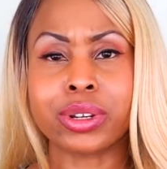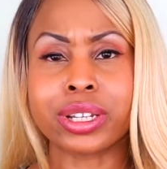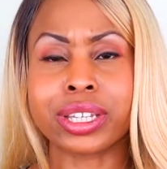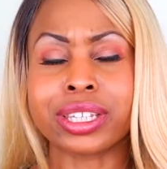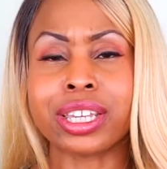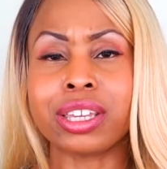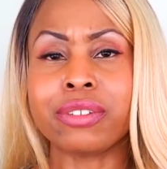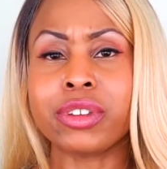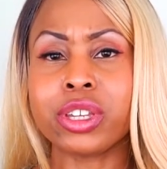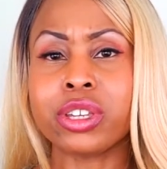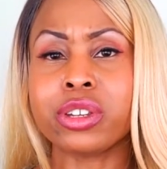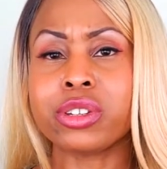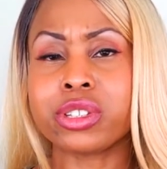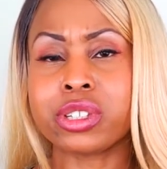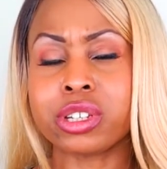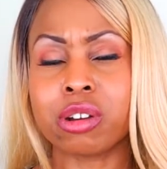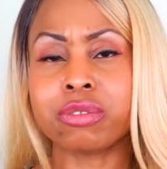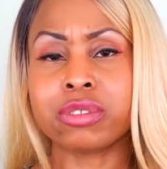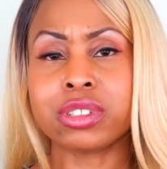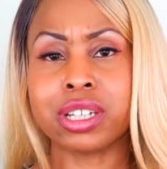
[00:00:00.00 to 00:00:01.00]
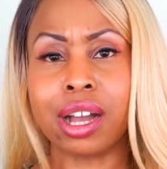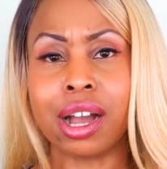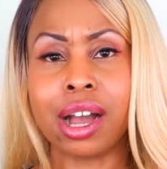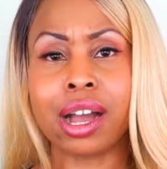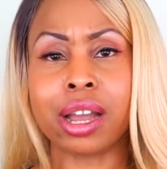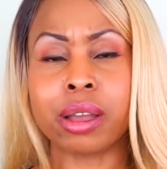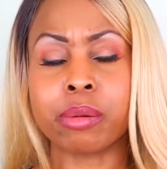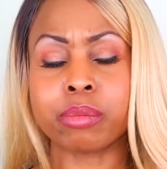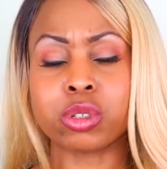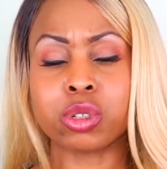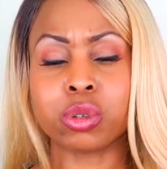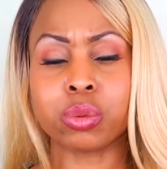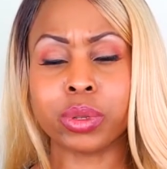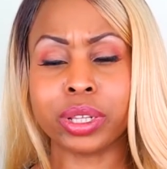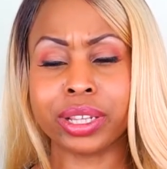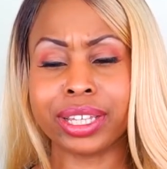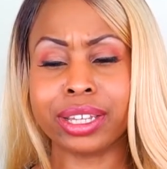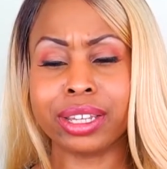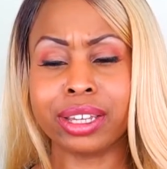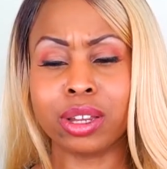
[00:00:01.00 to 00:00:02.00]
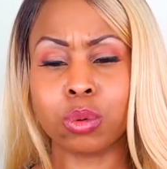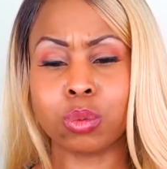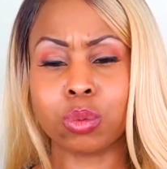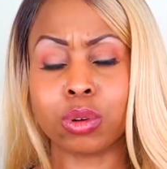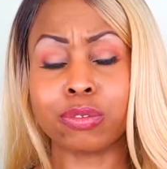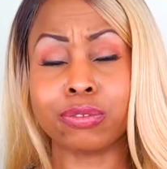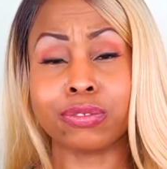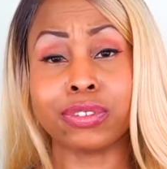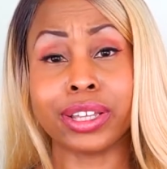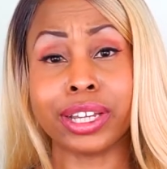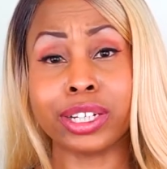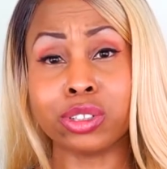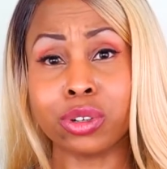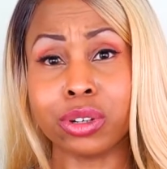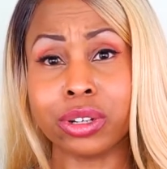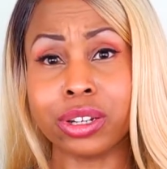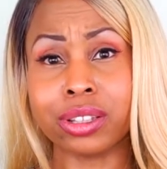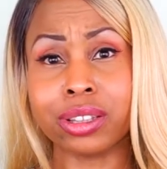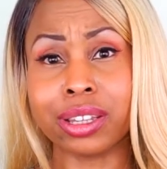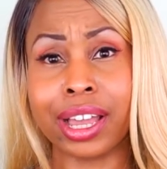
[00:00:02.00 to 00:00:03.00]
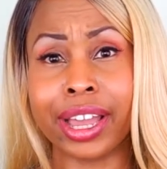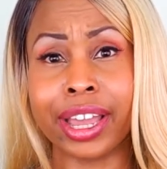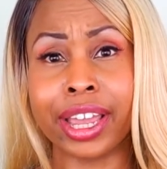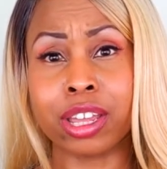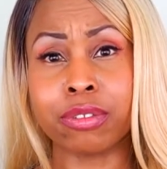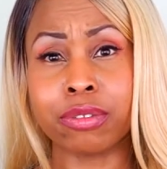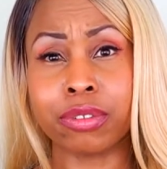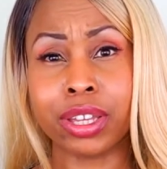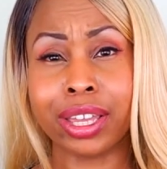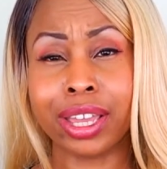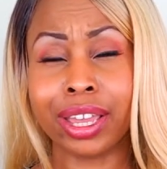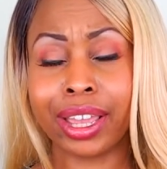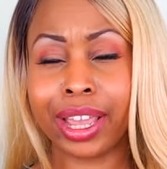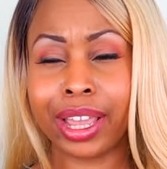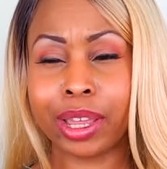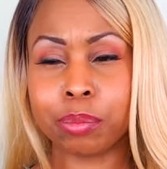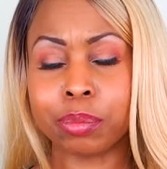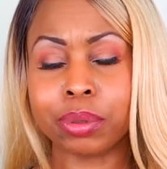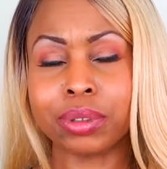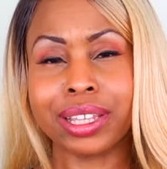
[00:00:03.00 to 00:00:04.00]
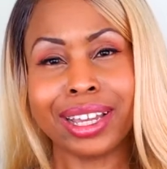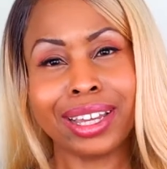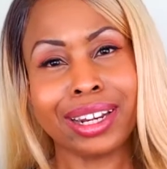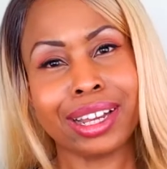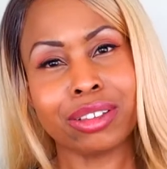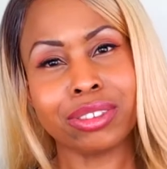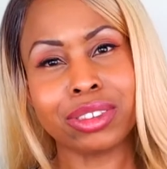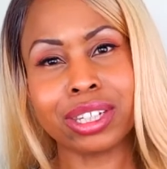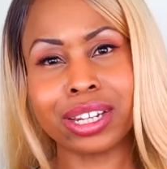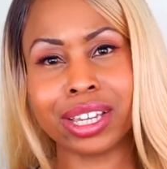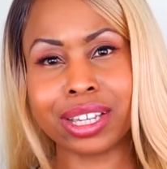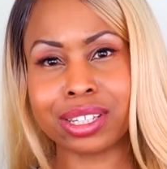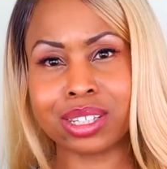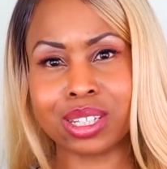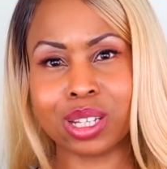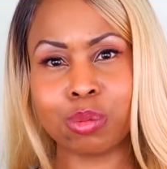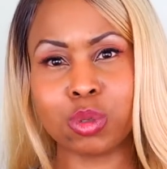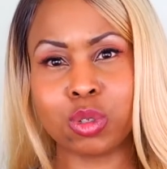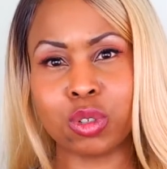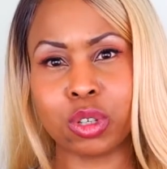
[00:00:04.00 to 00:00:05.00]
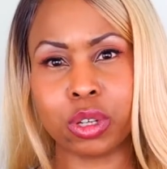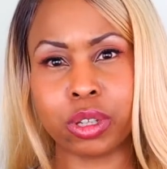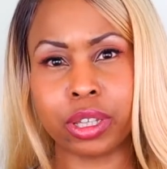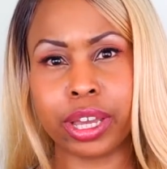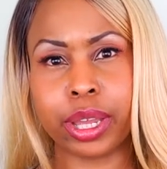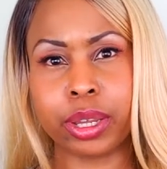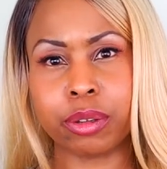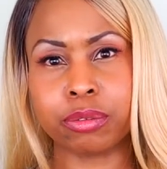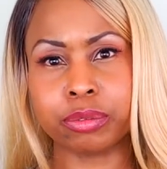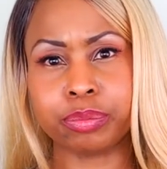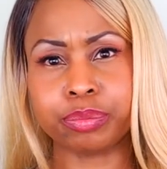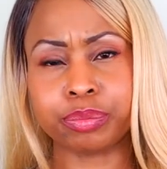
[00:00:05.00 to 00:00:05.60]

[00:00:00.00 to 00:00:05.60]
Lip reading: giving yourself time to really reflect on your life and plan out the next steps of your life.